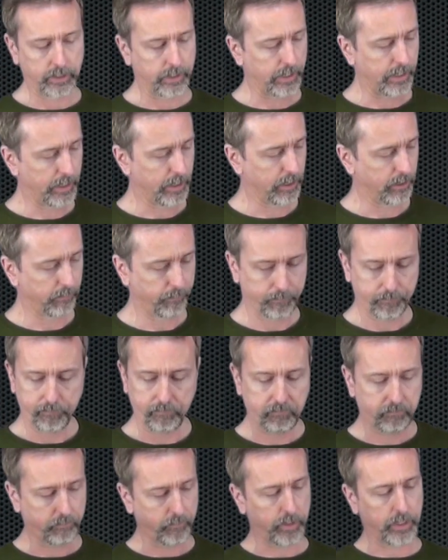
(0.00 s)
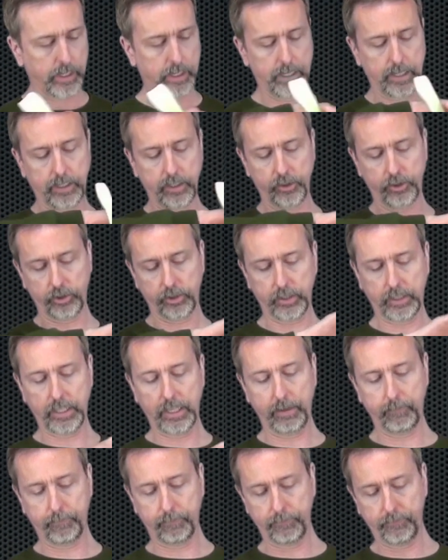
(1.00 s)
and I can just
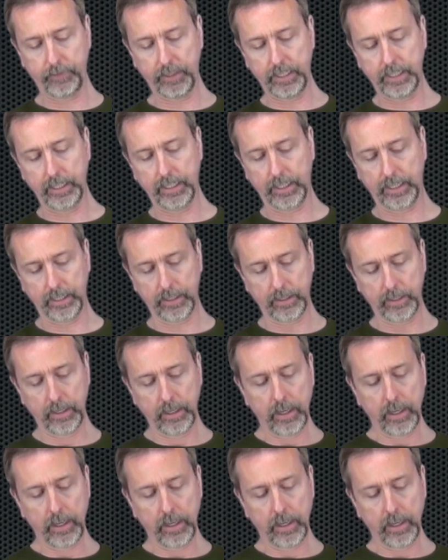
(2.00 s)
keep feeding it.